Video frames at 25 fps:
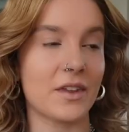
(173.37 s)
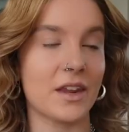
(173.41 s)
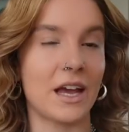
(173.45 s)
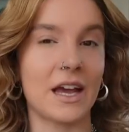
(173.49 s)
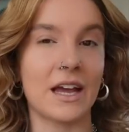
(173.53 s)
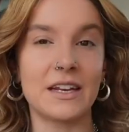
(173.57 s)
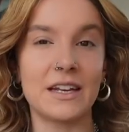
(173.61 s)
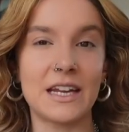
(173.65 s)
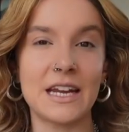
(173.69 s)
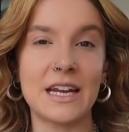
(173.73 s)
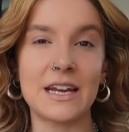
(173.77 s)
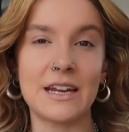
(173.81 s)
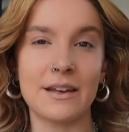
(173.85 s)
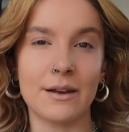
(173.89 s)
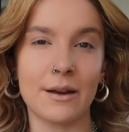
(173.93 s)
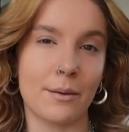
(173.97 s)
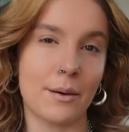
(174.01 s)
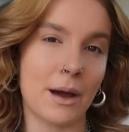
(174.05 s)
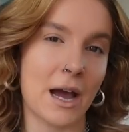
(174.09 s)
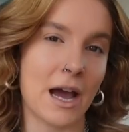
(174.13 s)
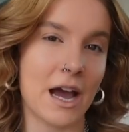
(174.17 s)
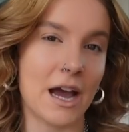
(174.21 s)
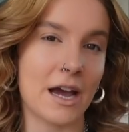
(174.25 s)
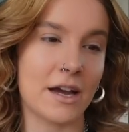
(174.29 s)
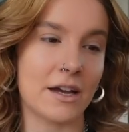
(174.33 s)
And he now
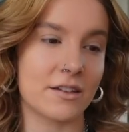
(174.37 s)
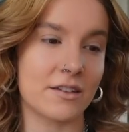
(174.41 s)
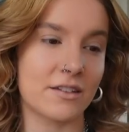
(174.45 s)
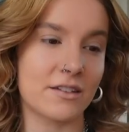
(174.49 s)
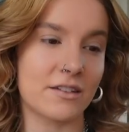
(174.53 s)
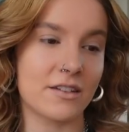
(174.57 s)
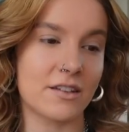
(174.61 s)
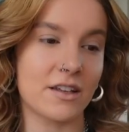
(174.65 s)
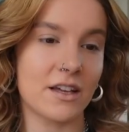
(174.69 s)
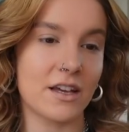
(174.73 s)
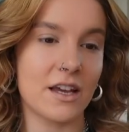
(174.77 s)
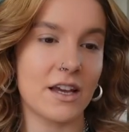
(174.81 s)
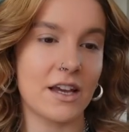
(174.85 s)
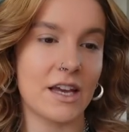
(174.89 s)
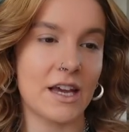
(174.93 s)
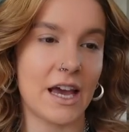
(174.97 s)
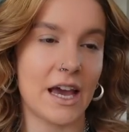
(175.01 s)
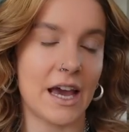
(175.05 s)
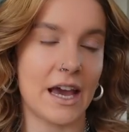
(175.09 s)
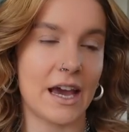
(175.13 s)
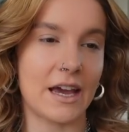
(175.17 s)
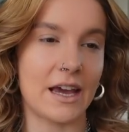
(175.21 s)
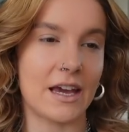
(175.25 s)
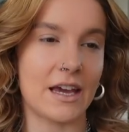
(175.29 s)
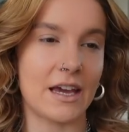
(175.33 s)
has
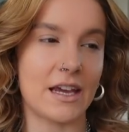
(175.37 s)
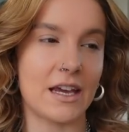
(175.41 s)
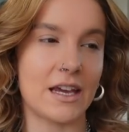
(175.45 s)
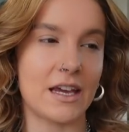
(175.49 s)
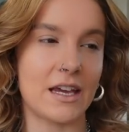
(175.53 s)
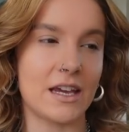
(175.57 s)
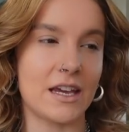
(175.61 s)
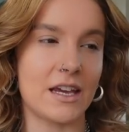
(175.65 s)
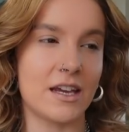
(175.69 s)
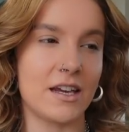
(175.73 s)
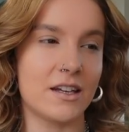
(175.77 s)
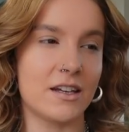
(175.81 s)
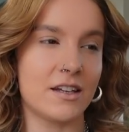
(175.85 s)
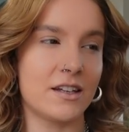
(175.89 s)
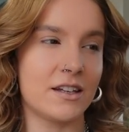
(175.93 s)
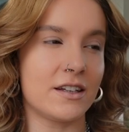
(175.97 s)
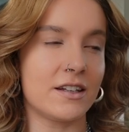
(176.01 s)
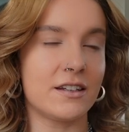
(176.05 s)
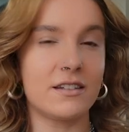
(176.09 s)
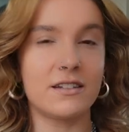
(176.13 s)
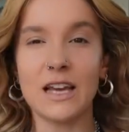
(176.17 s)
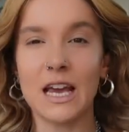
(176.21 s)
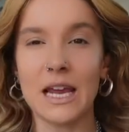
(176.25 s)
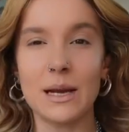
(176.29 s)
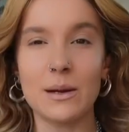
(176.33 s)
a
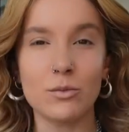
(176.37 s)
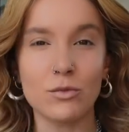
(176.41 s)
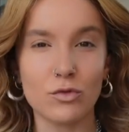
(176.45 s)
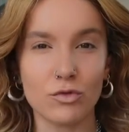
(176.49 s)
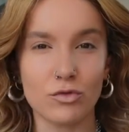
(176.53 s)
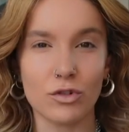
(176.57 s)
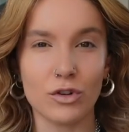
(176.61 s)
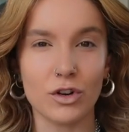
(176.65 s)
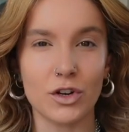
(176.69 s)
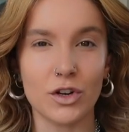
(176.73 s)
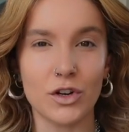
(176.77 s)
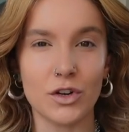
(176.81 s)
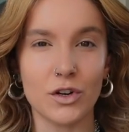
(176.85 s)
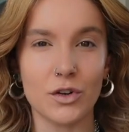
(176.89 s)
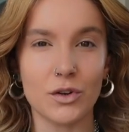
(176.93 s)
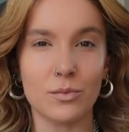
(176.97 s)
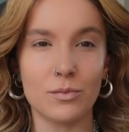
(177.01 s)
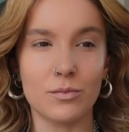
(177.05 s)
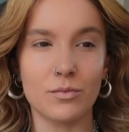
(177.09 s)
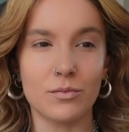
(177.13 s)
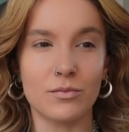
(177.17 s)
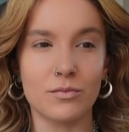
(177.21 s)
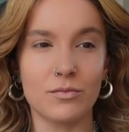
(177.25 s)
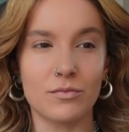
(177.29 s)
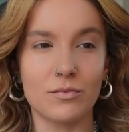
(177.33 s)
games
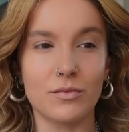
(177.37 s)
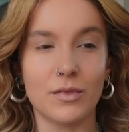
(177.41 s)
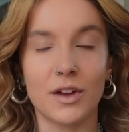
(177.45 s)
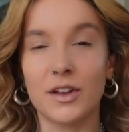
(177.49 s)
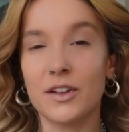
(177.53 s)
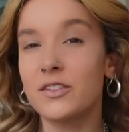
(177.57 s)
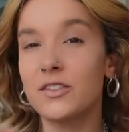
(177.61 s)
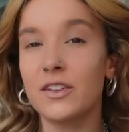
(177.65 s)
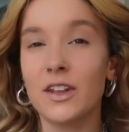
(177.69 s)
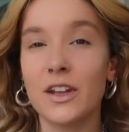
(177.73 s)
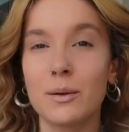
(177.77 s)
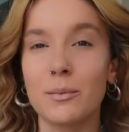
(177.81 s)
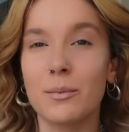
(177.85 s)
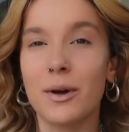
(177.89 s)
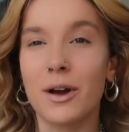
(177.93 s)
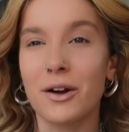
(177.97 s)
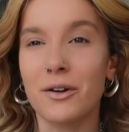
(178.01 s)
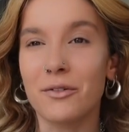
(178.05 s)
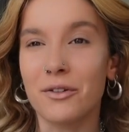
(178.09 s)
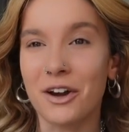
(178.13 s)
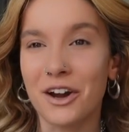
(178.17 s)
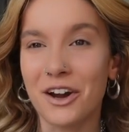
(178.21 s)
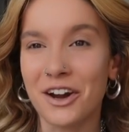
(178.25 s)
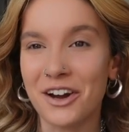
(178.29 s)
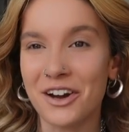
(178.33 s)
room, a cinema
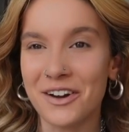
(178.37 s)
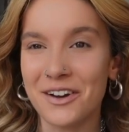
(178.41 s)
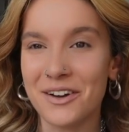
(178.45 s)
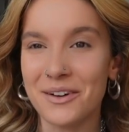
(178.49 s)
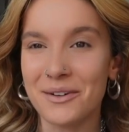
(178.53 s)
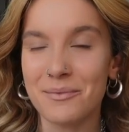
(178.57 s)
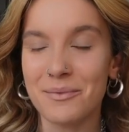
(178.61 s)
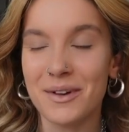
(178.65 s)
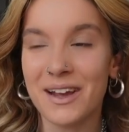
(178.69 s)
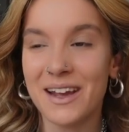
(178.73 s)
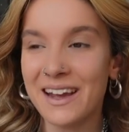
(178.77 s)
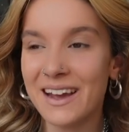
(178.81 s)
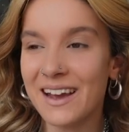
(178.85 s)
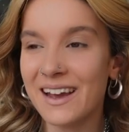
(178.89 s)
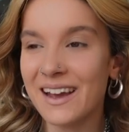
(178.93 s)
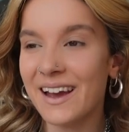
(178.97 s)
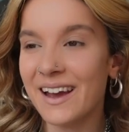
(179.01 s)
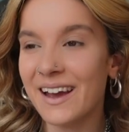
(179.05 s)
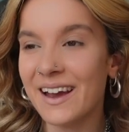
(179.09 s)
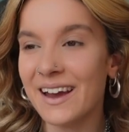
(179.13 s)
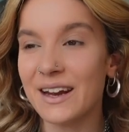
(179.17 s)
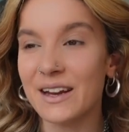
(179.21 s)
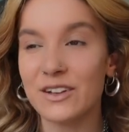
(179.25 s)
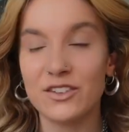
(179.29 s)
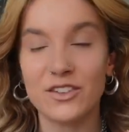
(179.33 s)
room,
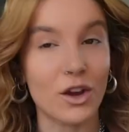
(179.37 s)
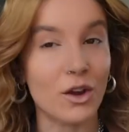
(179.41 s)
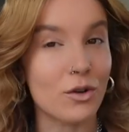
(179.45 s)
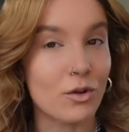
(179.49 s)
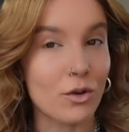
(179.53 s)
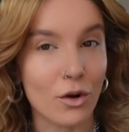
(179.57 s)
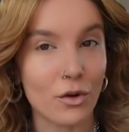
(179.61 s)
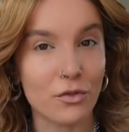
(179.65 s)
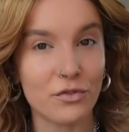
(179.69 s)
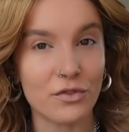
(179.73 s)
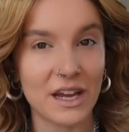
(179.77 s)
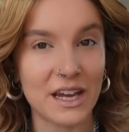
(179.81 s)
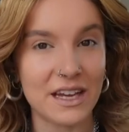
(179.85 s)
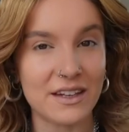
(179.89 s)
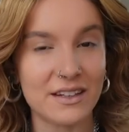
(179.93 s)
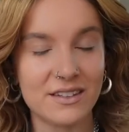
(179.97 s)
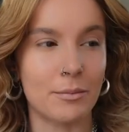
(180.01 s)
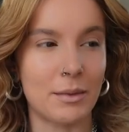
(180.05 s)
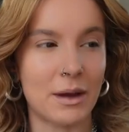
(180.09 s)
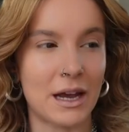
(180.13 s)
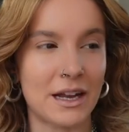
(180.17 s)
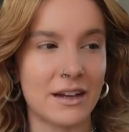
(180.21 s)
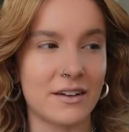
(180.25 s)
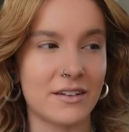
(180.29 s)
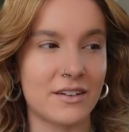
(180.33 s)
his own office,
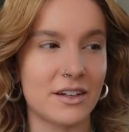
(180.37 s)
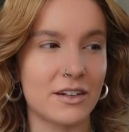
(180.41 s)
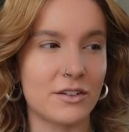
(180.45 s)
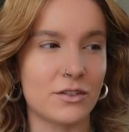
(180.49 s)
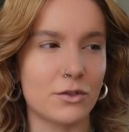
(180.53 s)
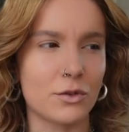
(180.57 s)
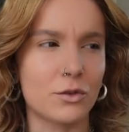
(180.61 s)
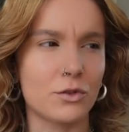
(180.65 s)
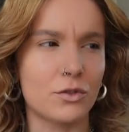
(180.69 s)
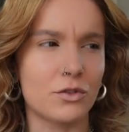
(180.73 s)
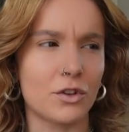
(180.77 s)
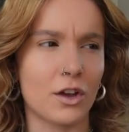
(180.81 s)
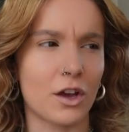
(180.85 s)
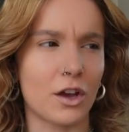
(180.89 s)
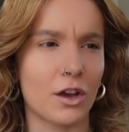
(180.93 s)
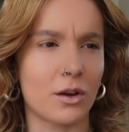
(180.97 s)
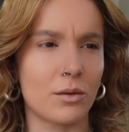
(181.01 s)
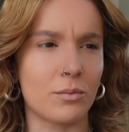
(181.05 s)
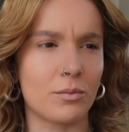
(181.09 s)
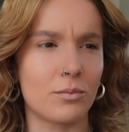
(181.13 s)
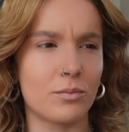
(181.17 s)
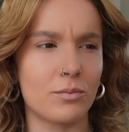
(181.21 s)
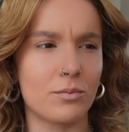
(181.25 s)
and it's also